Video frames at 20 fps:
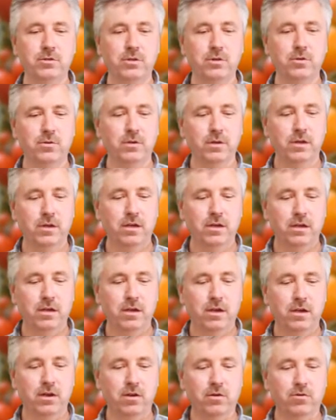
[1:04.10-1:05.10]
to
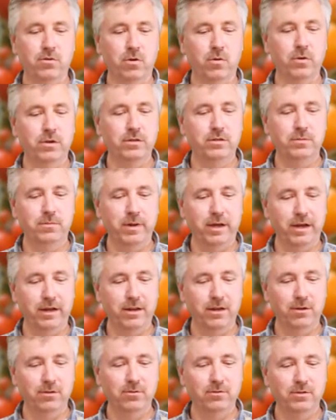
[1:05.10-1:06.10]
growing
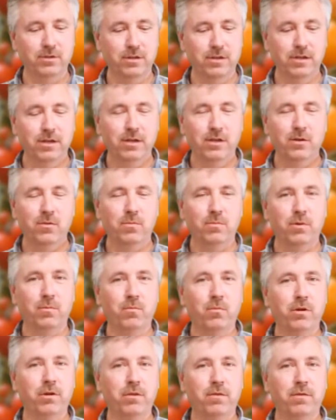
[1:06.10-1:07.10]
tomatoes. But
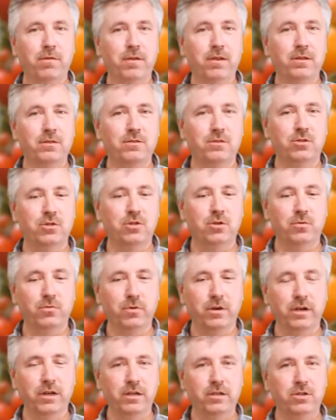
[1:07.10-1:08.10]
one of the things that you
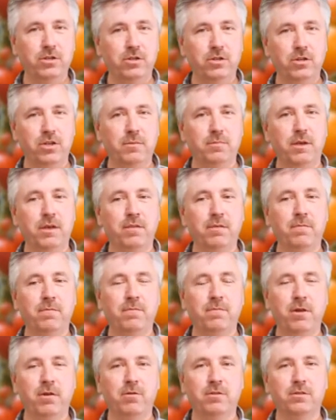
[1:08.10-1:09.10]
really should be
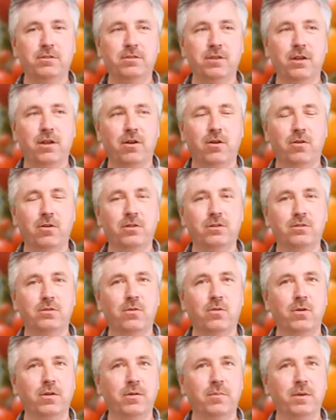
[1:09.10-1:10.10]
focusing on is
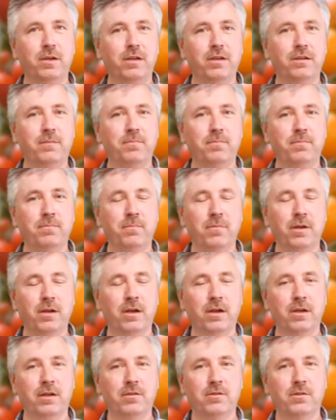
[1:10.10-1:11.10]
going to be
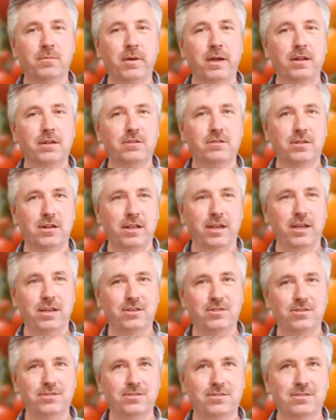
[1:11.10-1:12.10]
tomato
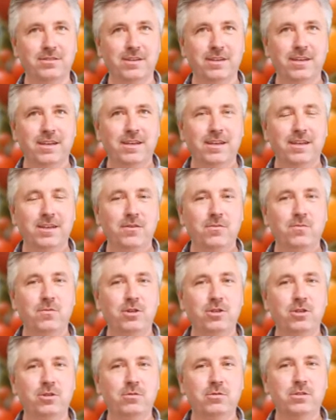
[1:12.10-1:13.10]
selections.
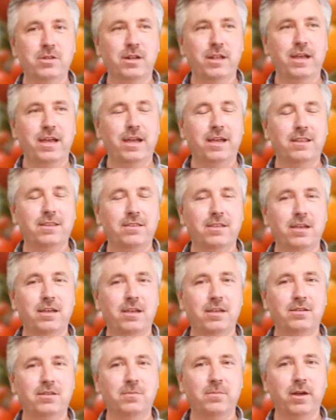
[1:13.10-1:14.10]
When you select
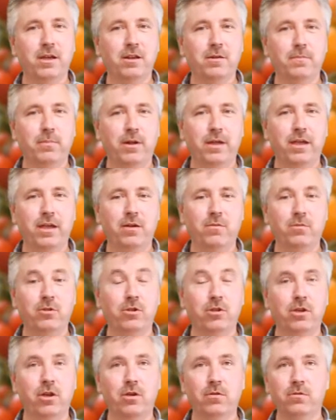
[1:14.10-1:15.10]
the tomato plant, when
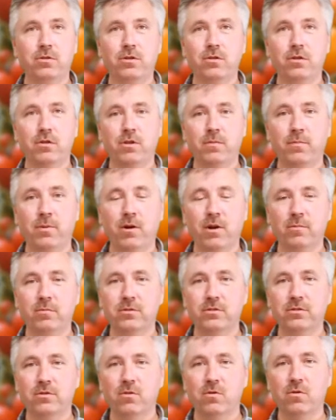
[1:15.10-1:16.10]
you go to the
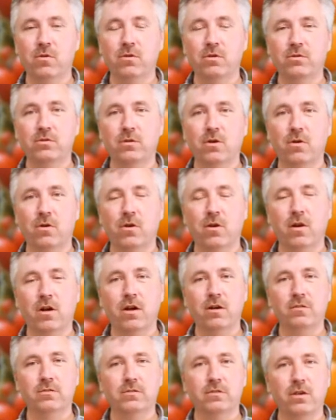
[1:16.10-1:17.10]
department stores or
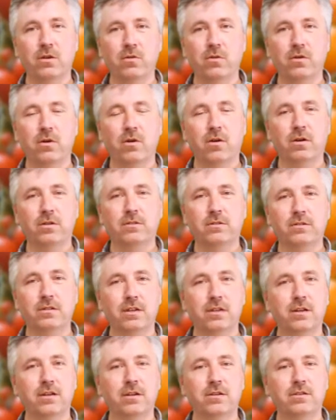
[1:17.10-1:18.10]
also garden
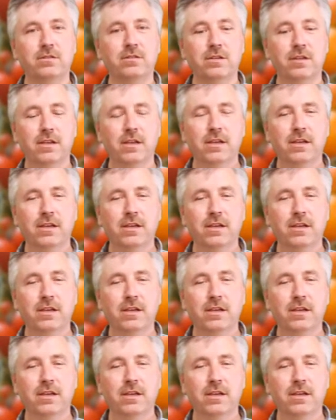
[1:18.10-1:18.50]
centers,